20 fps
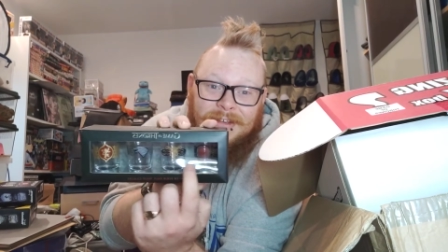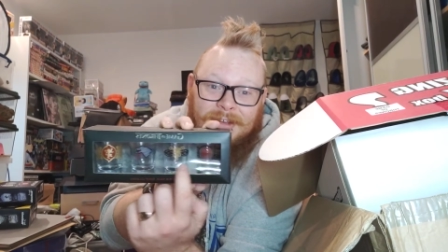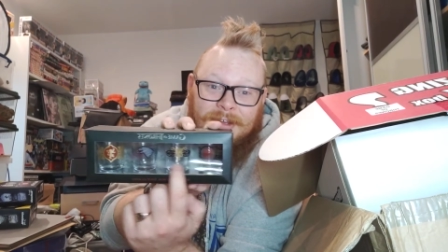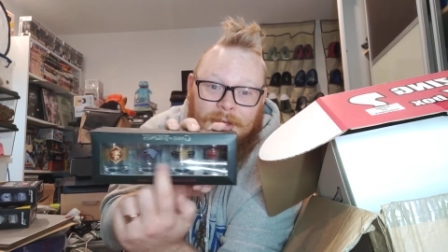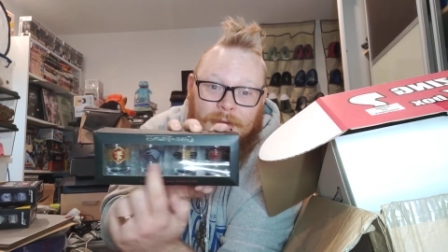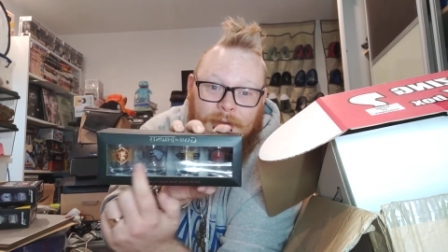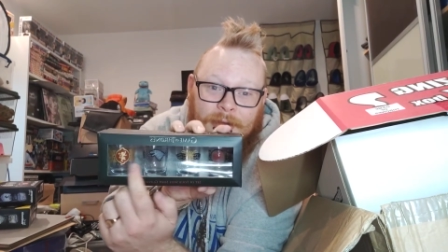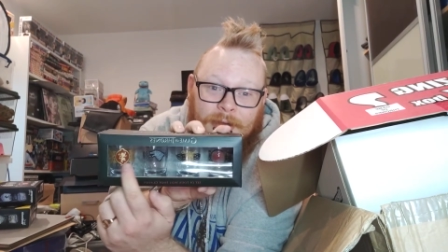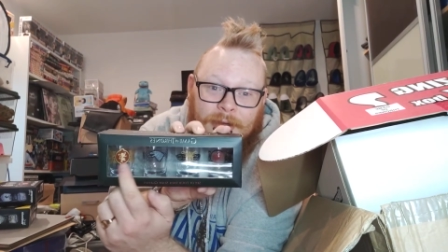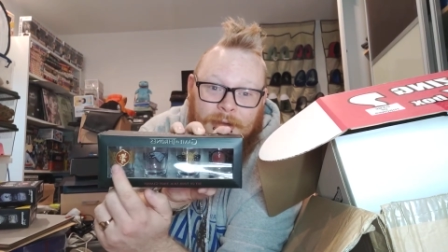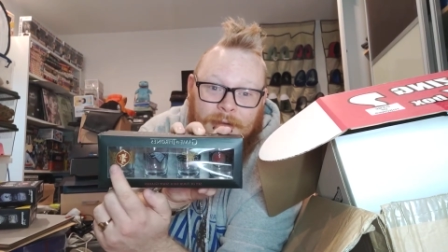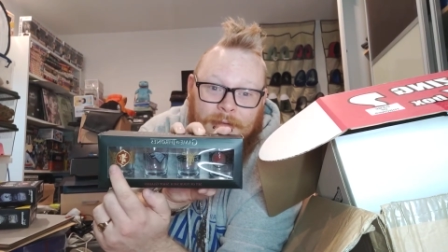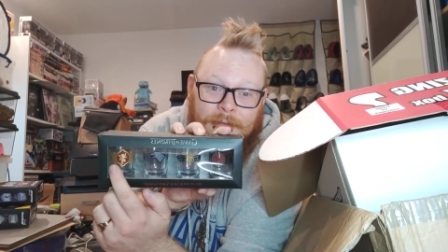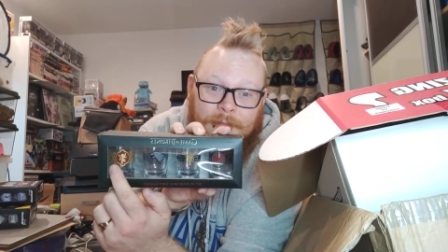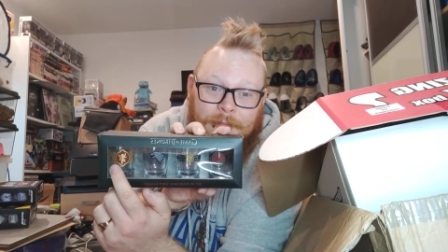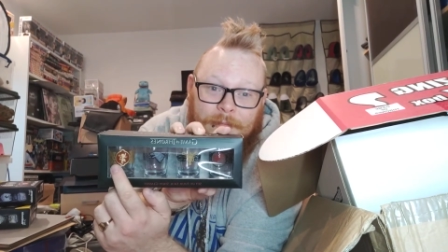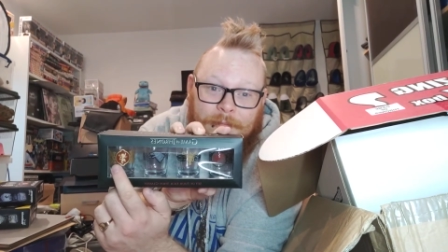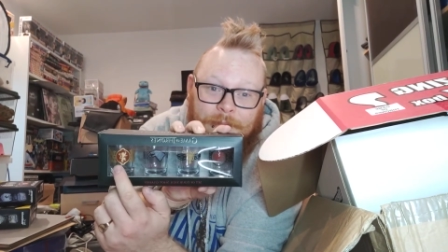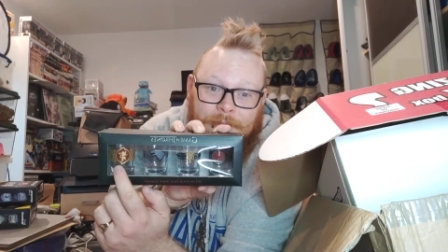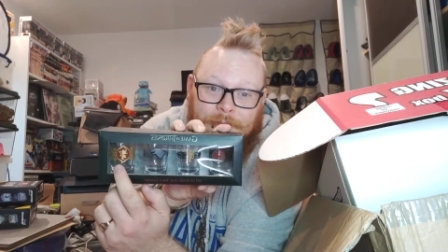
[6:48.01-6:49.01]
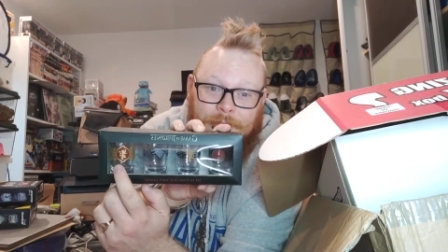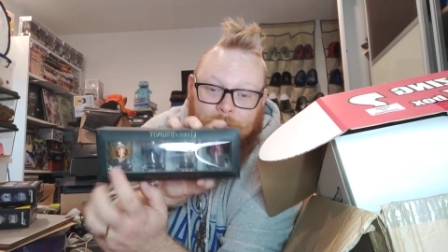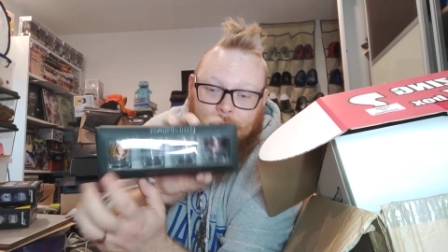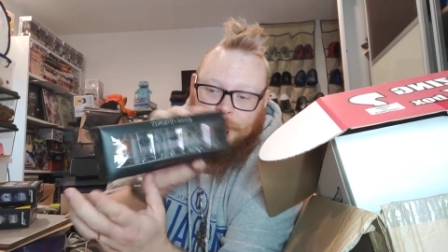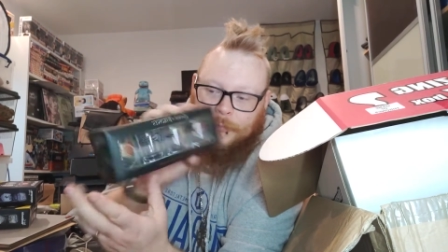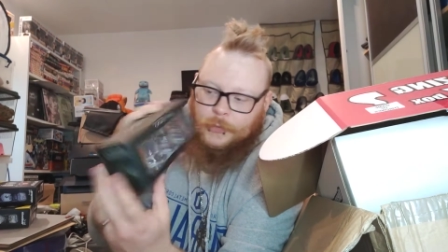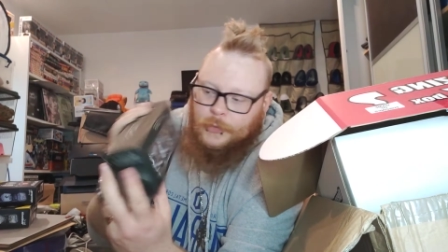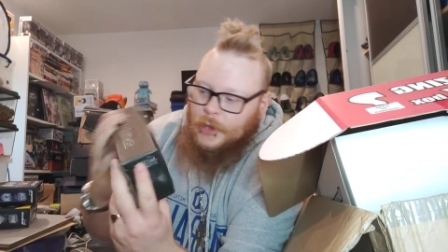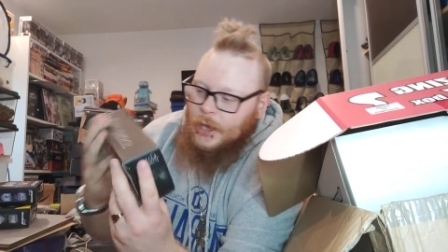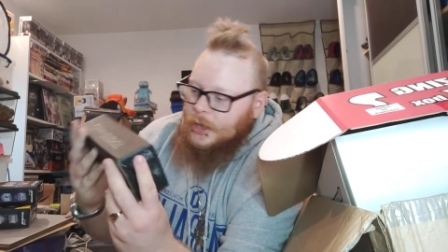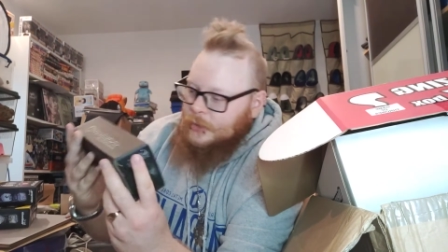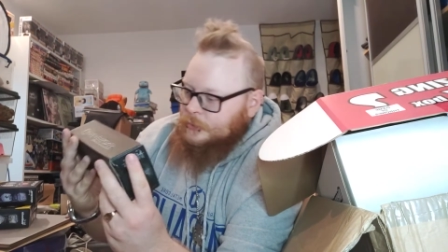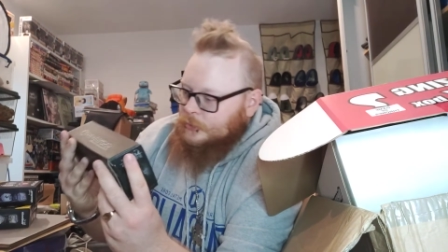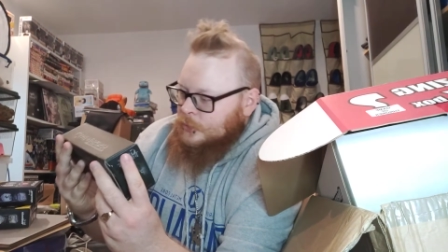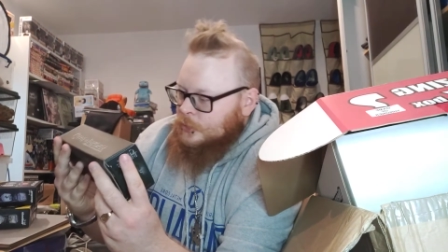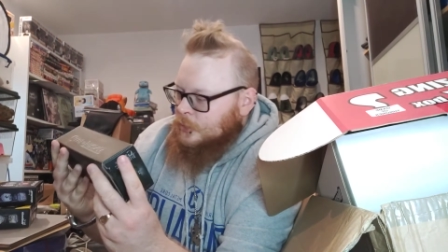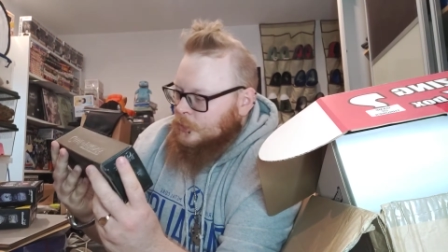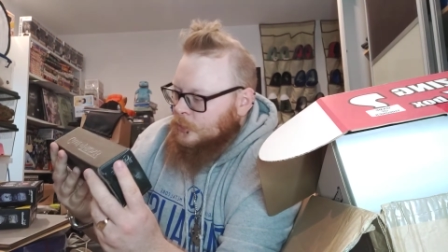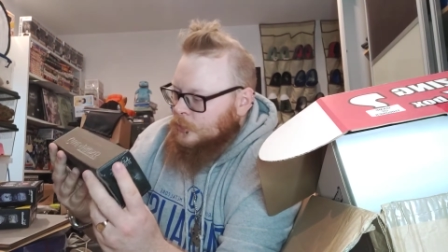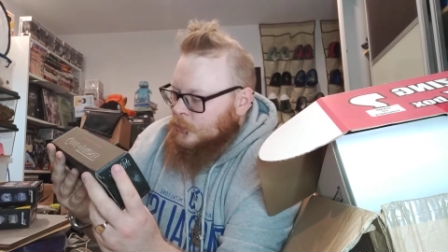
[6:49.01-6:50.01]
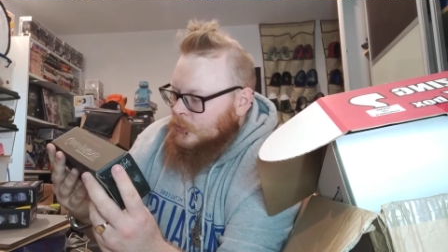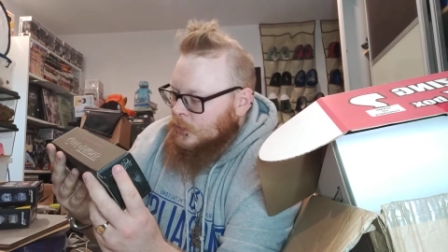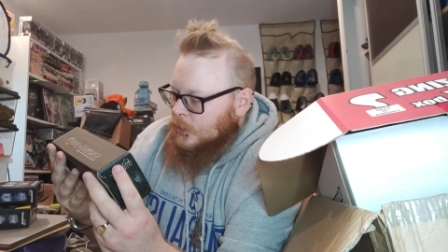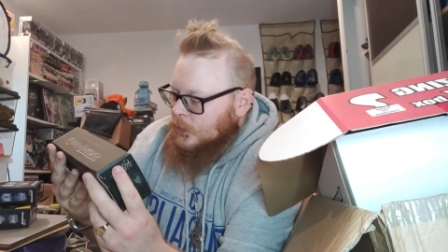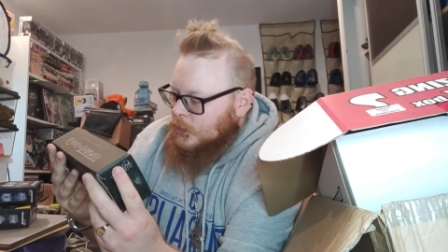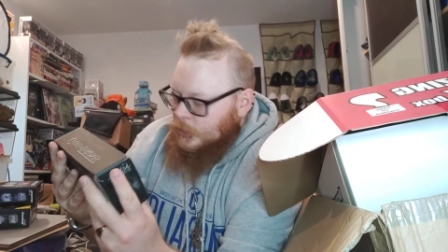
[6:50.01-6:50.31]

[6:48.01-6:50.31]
There you go. That's cool.